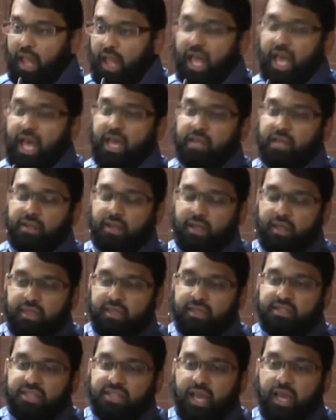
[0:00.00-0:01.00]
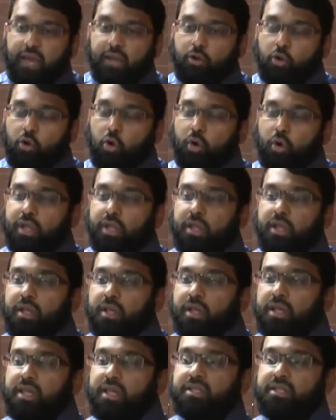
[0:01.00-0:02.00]
And this category,
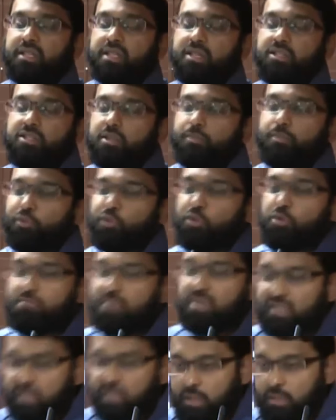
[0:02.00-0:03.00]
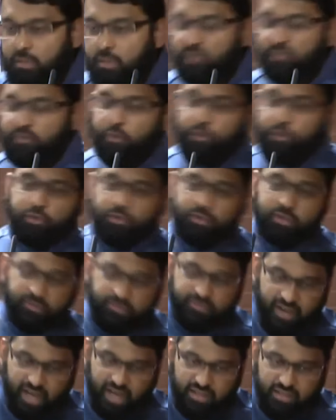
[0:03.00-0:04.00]
it is permissible for you to
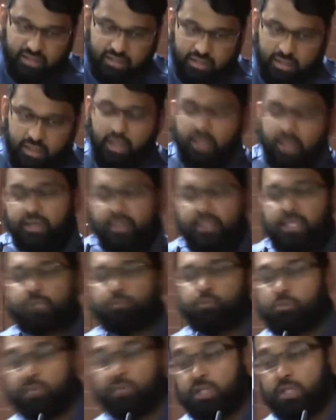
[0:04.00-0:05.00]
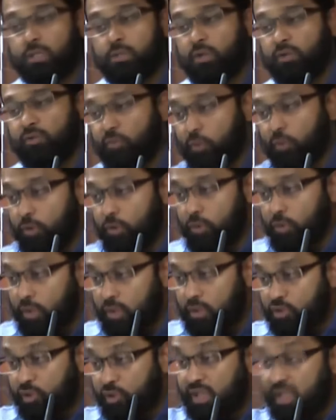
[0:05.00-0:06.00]
fast. It is permissible for
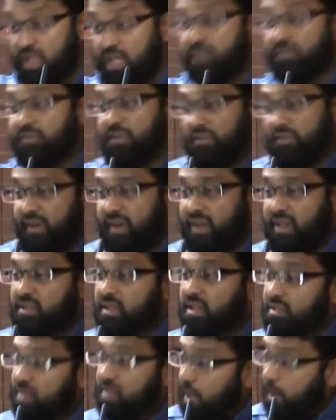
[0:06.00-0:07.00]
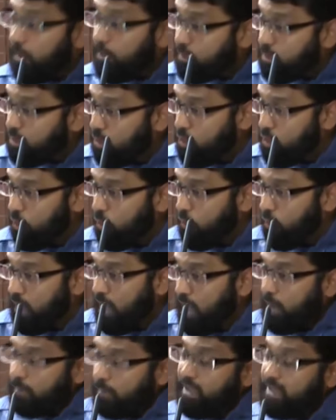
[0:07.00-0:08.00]
you to leave the fast. It's up to you.
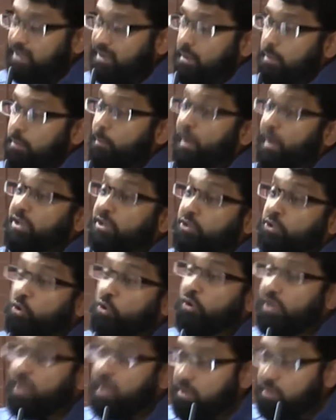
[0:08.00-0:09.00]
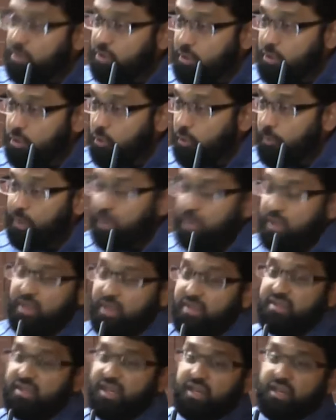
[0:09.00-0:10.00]
But the better thing to do
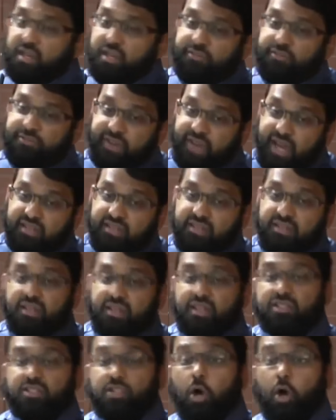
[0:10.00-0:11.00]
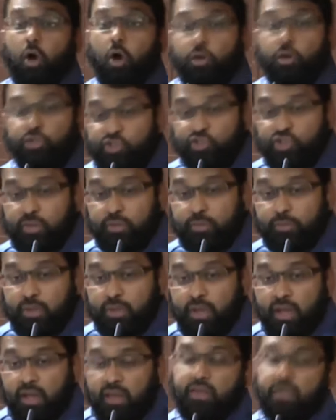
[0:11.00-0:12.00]
is that if fasting is a hardship,
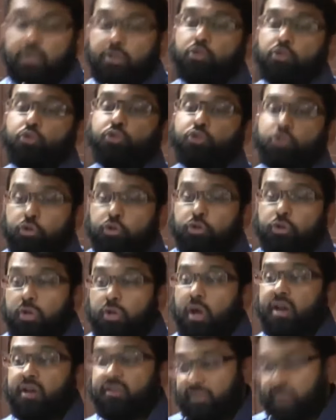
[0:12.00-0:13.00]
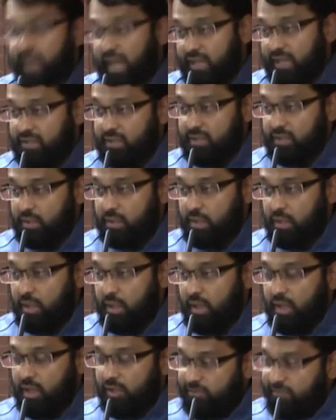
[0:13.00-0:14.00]
then you should not fast.
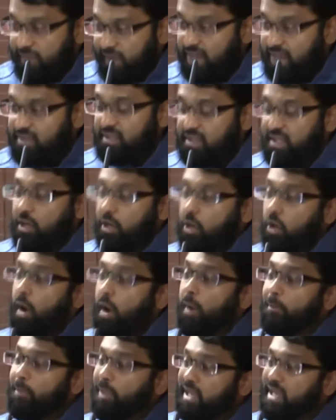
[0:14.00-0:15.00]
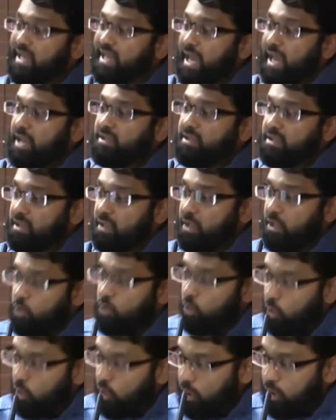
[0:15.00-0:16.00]
If fasting complicates
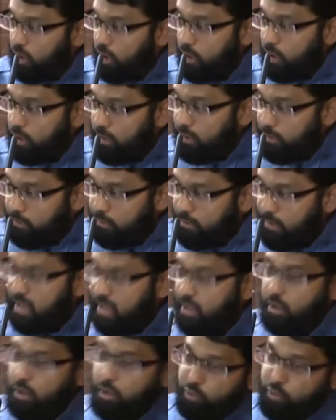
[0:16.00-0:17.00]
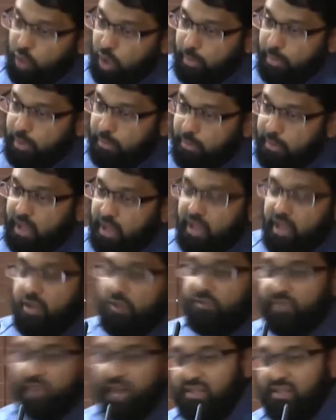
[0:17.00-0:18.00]
your medical problem,
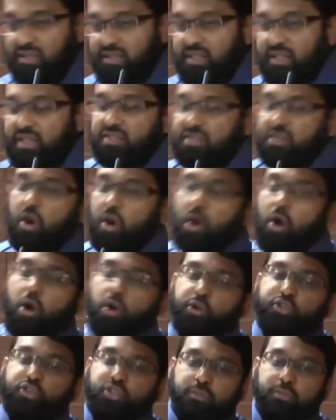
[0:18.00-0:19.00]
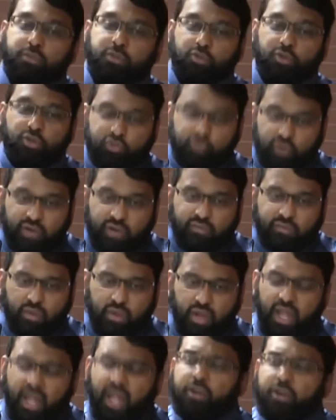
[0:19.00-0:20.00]
if fasting is a hardship during travel,
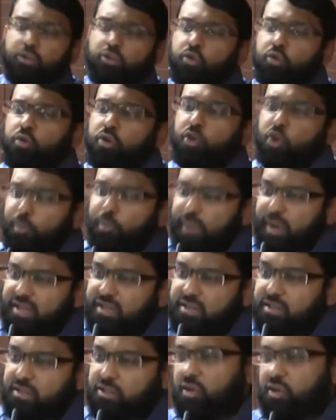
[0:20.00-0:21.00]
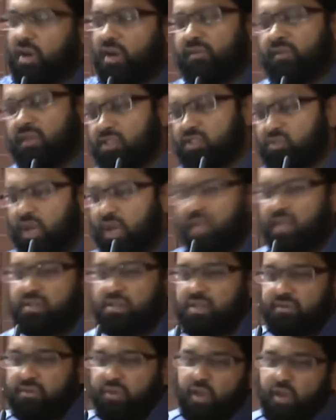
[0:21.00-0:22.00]
and you know best, travel is
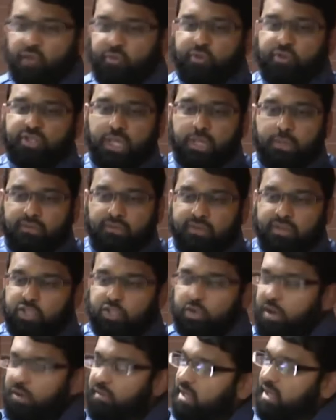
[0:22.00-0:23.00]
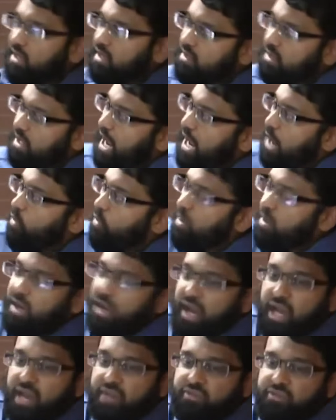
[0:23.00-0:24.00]
relative. For some of us, traveling is an hour and
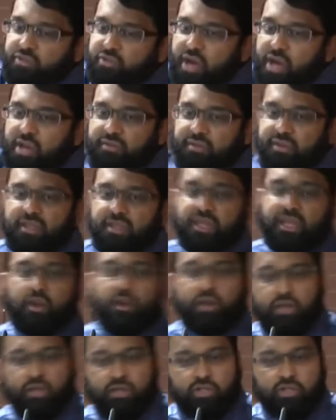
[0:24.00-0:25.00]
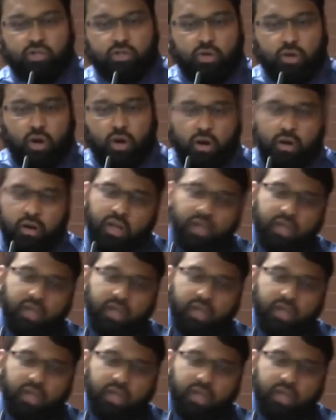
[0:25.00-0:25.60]
a half drive in the air-conditioned car.